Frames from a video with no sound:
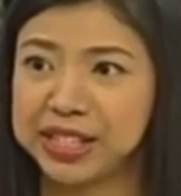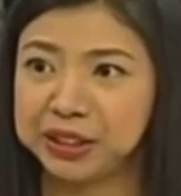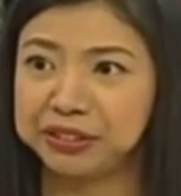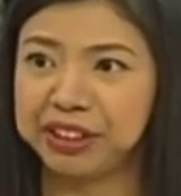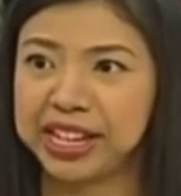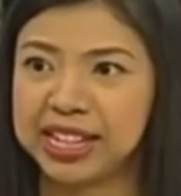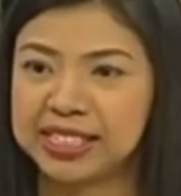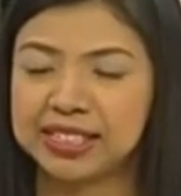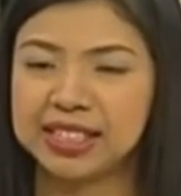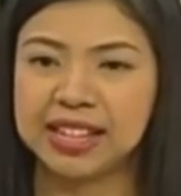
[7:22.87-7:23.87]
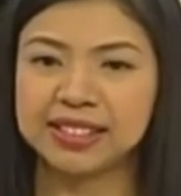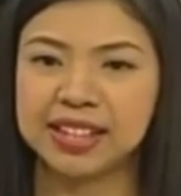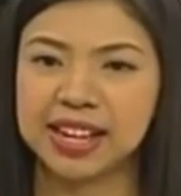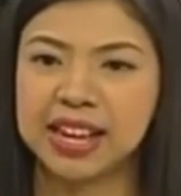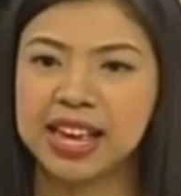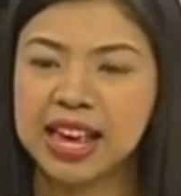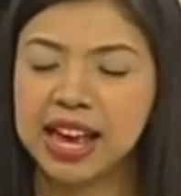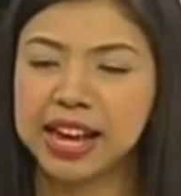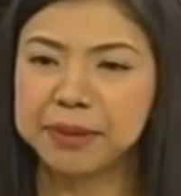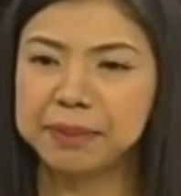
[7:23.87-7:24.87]
in your finances? Let's say,
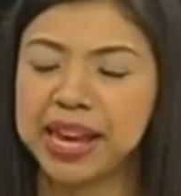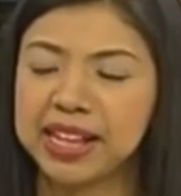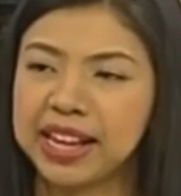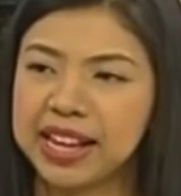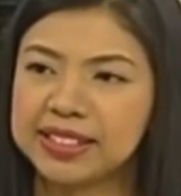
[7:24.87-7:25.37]
in my case,